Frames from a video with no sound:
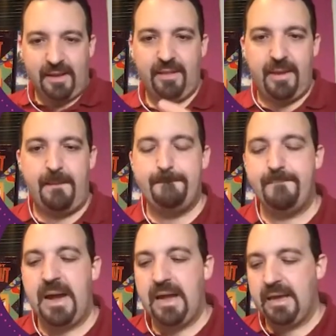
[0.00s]
I'm going
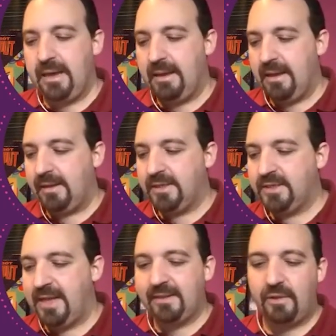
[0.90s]
to give you new
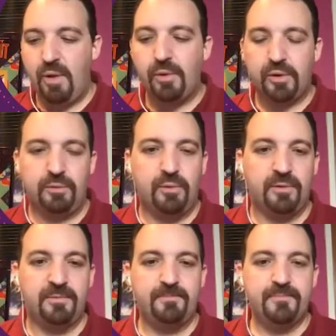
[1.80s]
tricks.
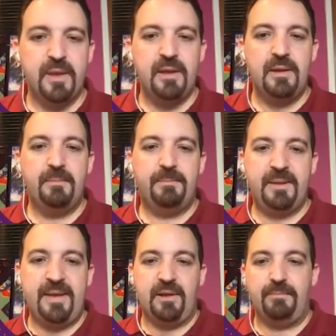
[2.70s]
First, we're going
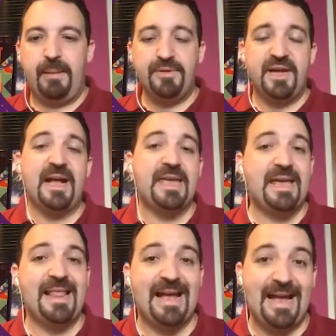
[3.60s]
to hack
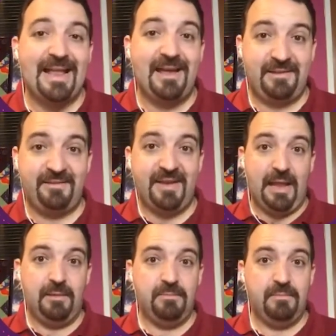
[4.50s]
the first
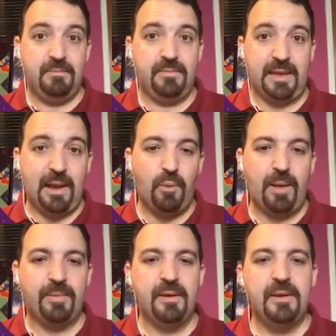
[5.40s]
load.
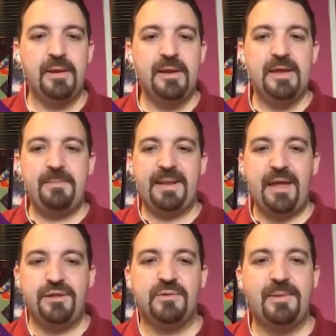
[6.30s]
We're going to
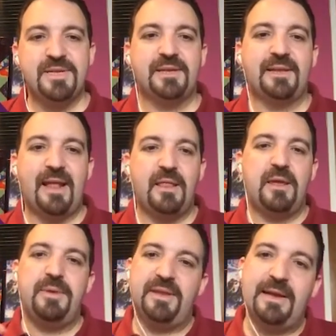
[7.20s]
avoid more
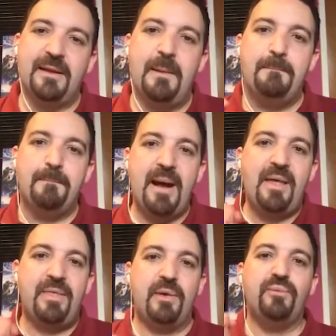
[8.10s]
than one round
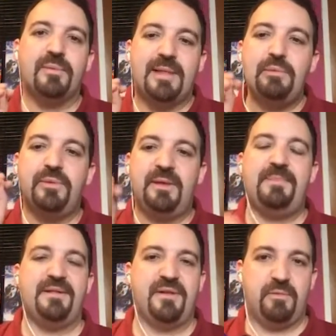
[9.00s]
trip to the server.
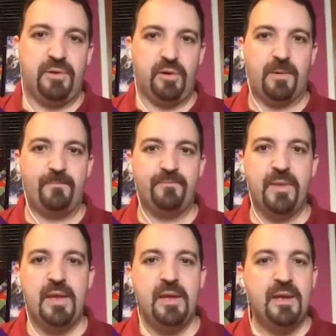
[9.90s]

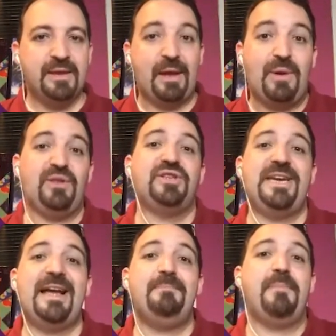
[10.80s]
So when the
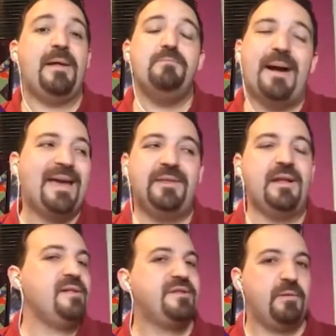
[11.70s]
packet comes
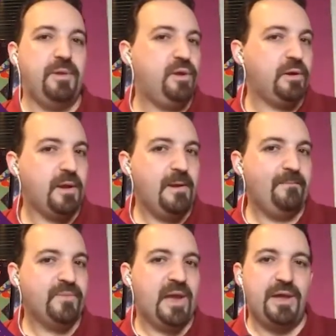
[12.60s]
from the server,
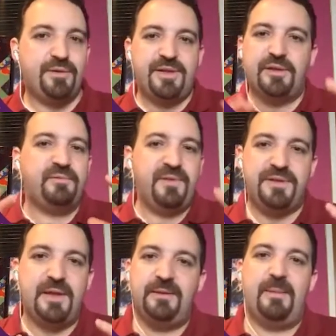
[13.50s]
that is enough
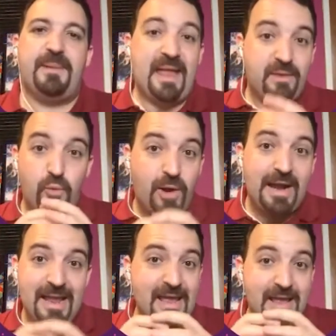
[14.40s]
to paint